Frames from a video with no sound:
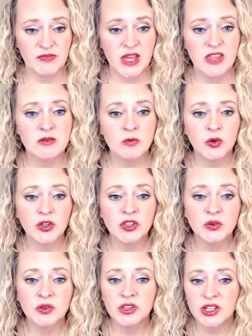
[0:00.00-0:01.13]
And the more
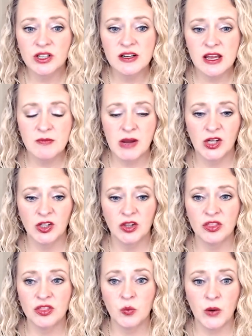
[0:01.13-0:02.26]
you learn about
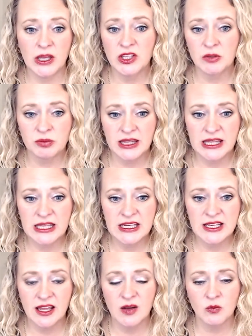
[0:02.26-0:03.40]
the way you're
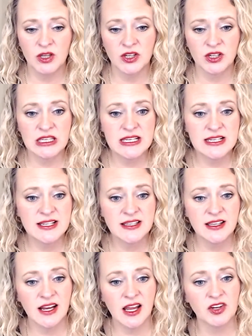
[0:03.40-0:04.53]
planning and what you're eating
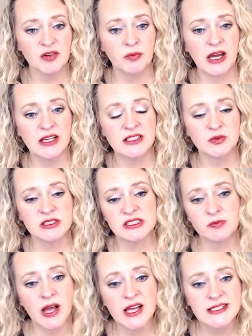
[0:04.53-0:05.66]
and how your body's
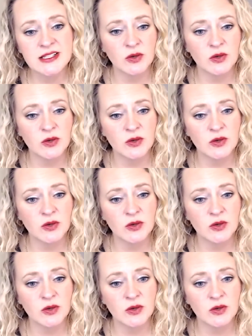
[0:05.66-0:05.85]
responding,